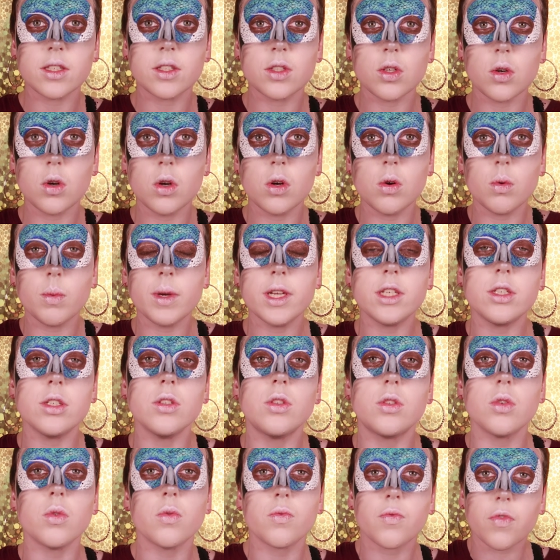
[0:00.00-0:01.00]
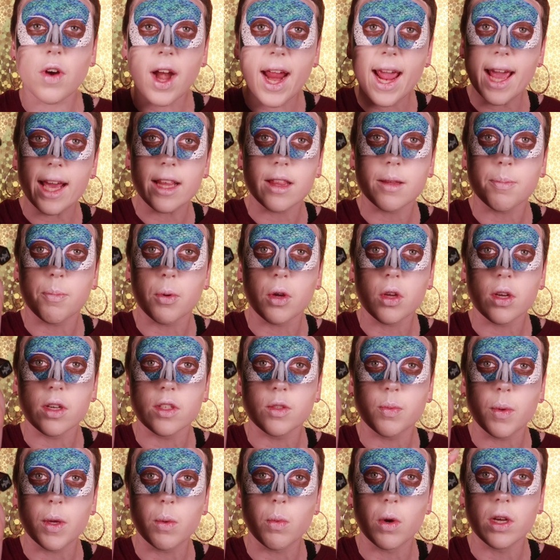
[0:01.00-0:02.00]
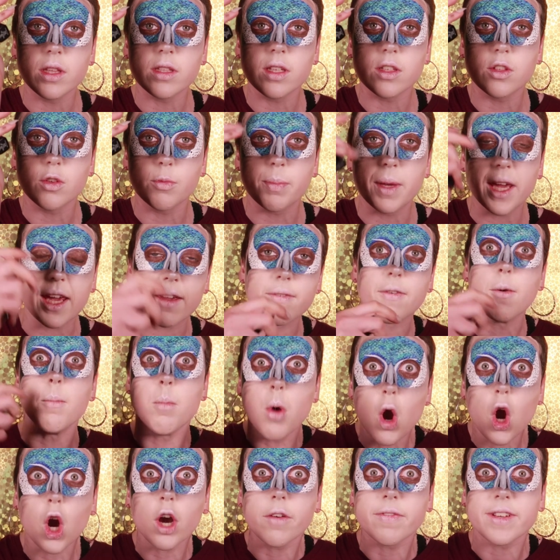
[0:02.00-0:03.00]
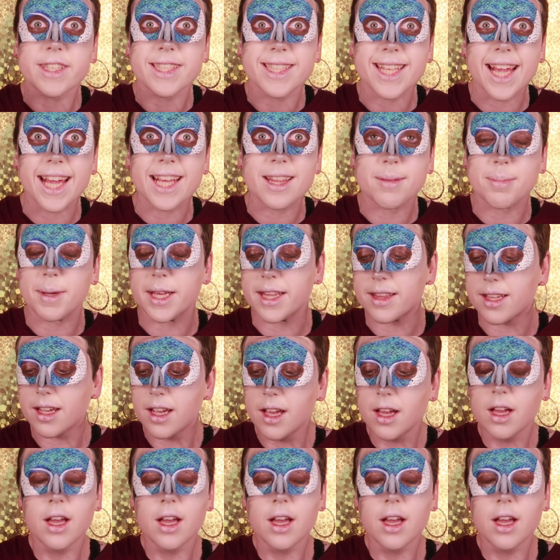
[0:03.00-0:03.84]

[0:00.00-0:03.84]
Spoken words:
So we should do red because we want it to be even more of a statement.